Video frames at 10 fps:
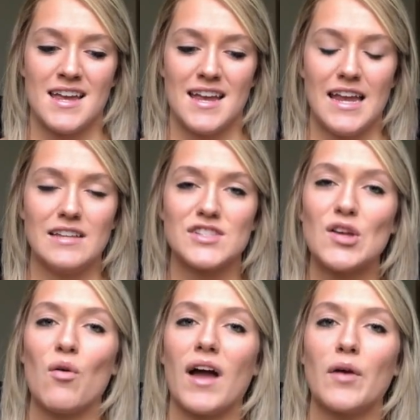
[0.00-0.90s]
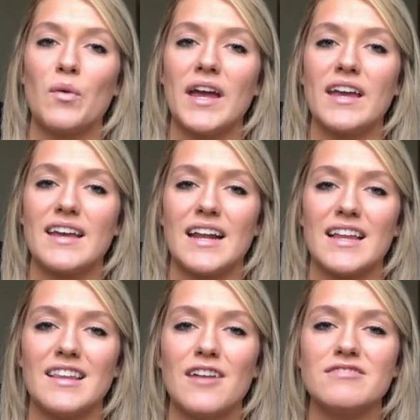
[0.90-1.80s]
And so I went and I
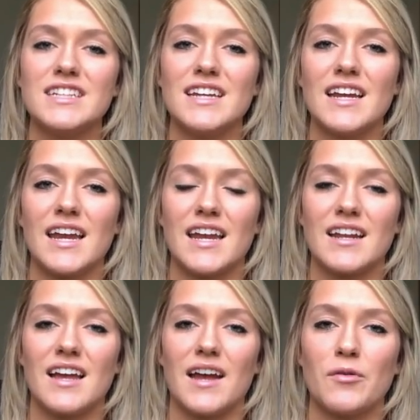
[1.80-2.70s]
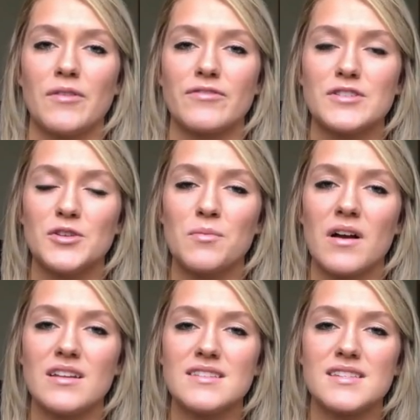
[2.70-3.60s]
loved it, and I went for 2
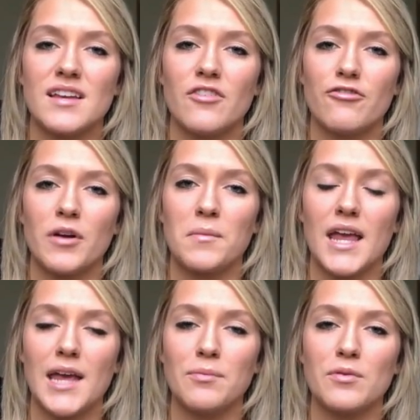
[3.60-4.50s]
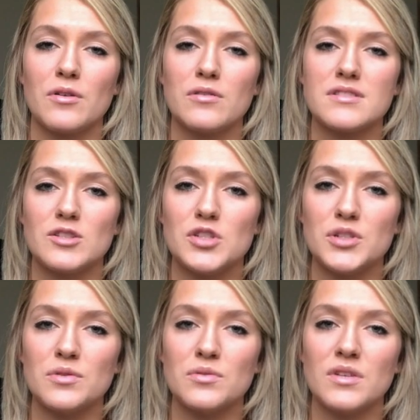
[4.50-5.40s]
months from April to
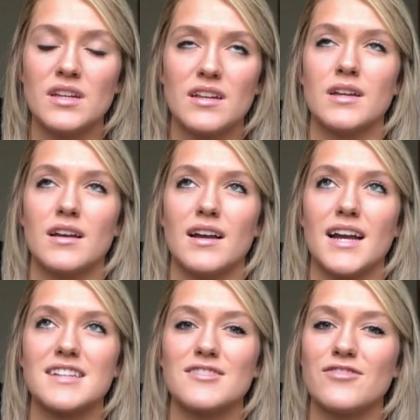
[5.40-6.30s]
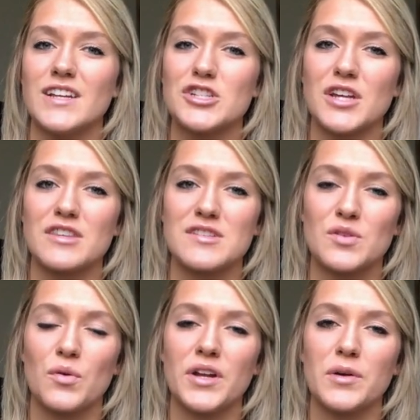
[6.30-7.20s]
June. I got to finish out the
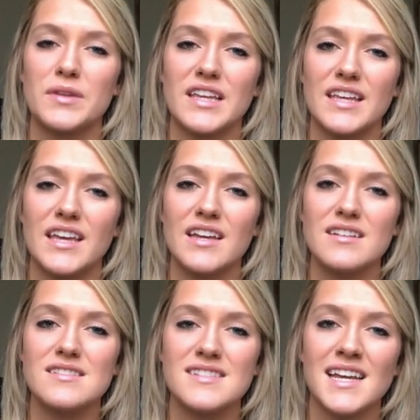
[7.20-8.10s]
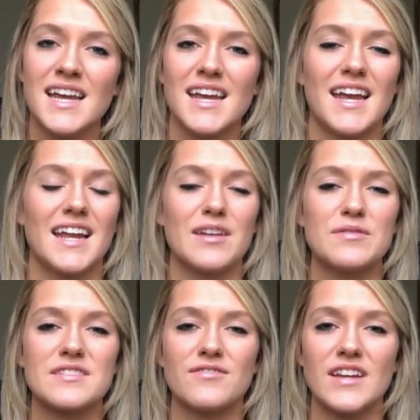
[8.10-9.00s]
school year with the kids, and it
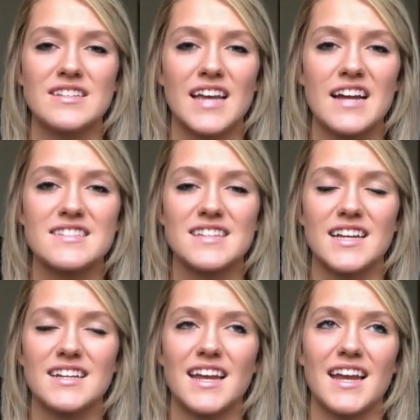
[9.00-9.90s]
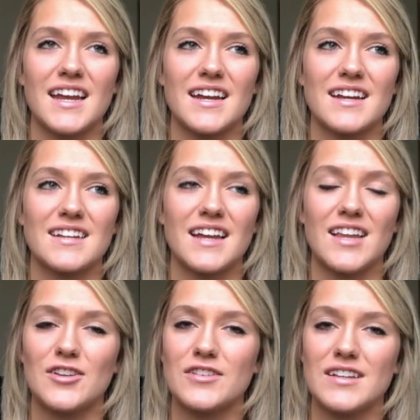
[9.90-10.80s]
was fantastic, and I
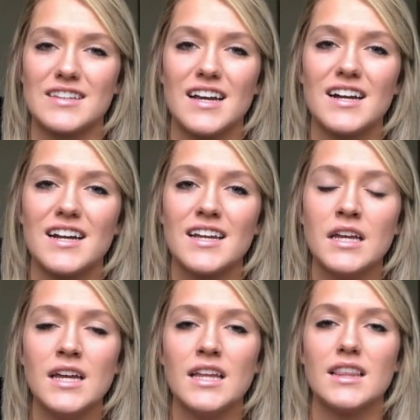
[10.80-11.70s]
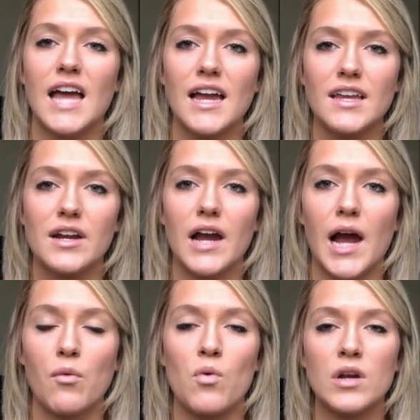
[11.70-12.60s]
learned a lot. That year
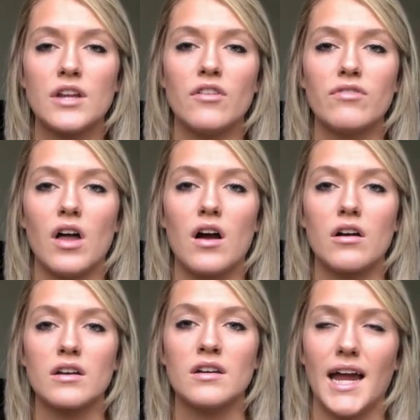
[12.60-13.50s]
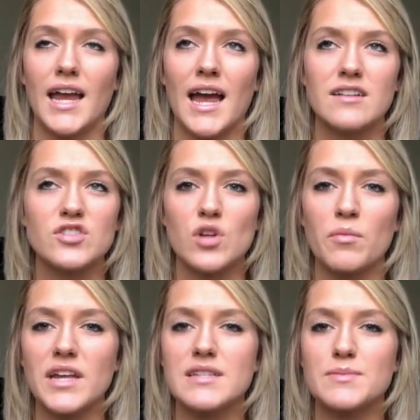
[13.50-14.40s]
I wanted to vlog. I had so
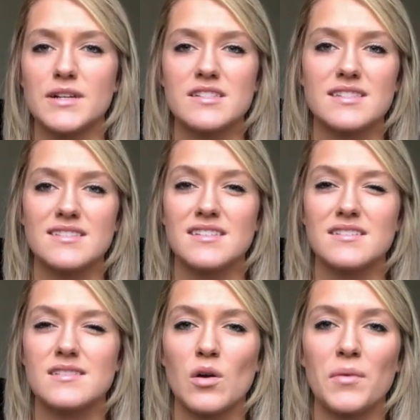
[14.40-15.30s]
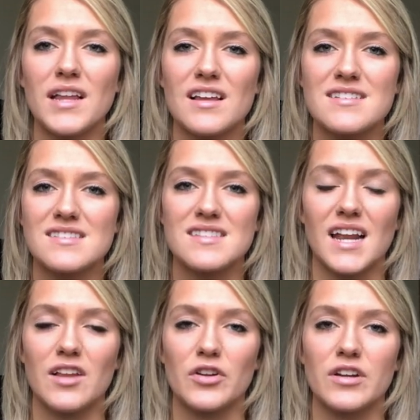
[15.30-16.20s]
many experiences and so many lessons that
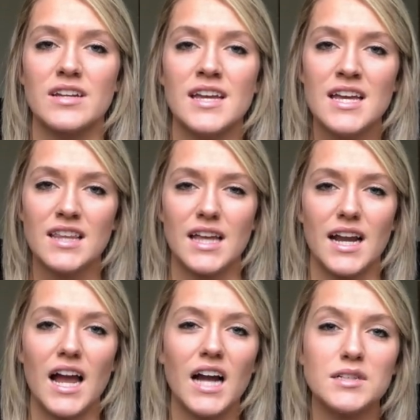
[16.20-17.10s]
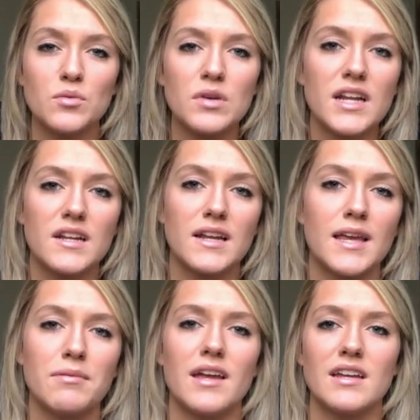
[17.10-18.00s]
I learned that I kind of wanted to
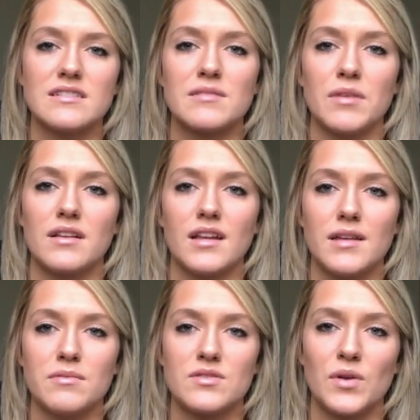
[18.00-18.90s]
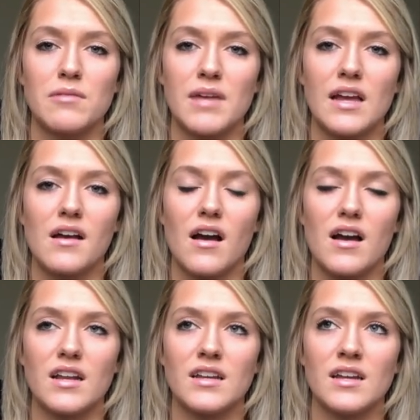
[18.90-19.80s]
keep it intimately between me and
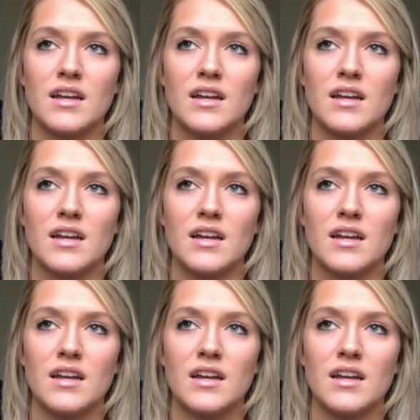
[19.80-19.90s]
God,